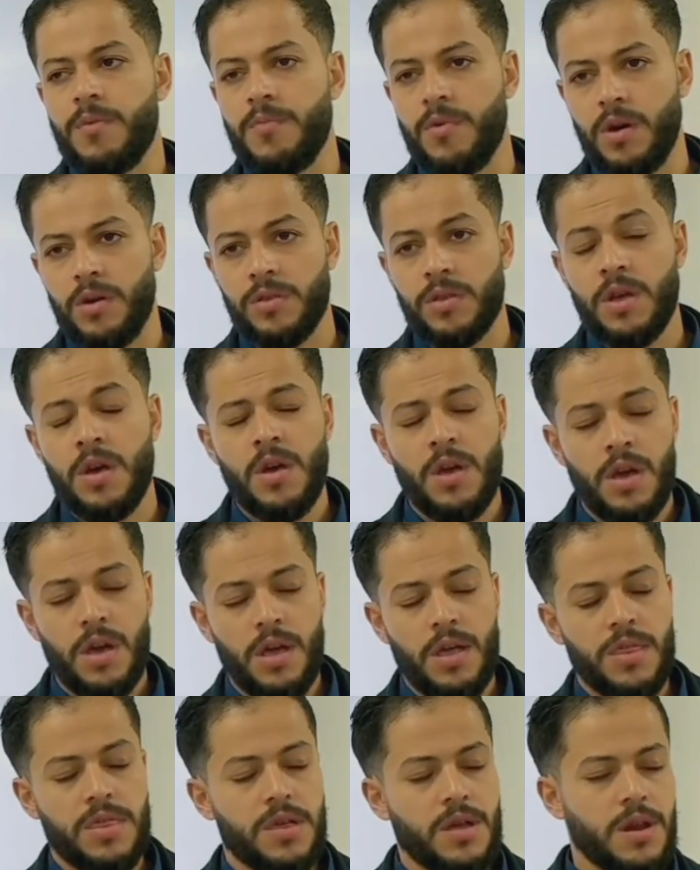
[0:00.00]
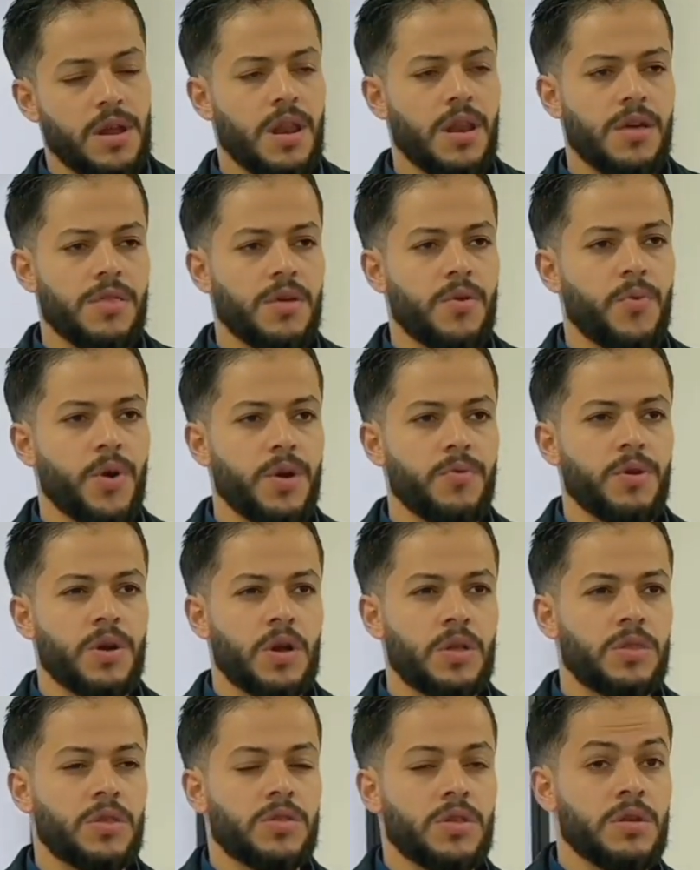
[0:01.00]
amount. Is there another way we
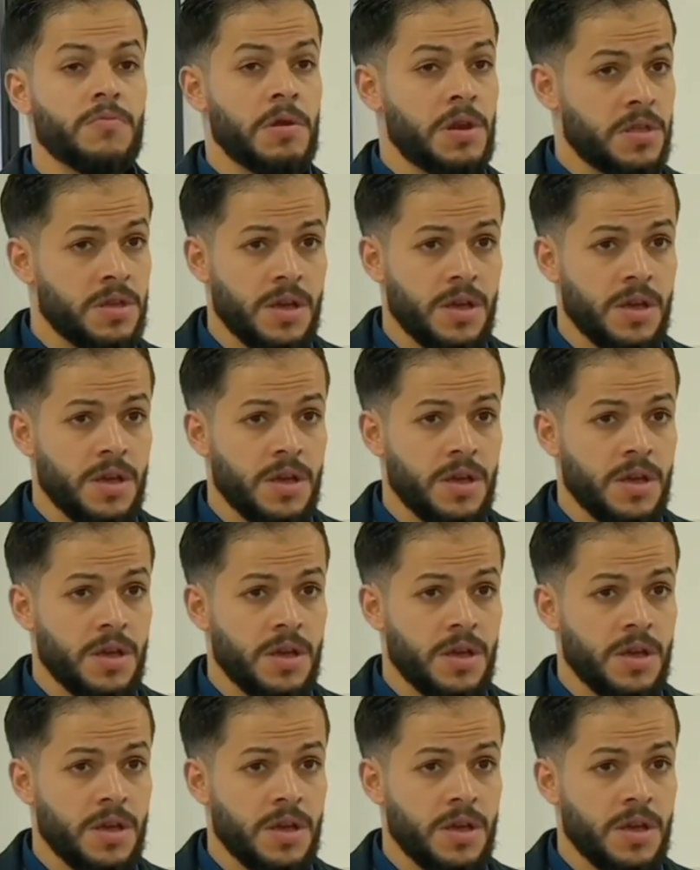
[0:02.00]
could determine?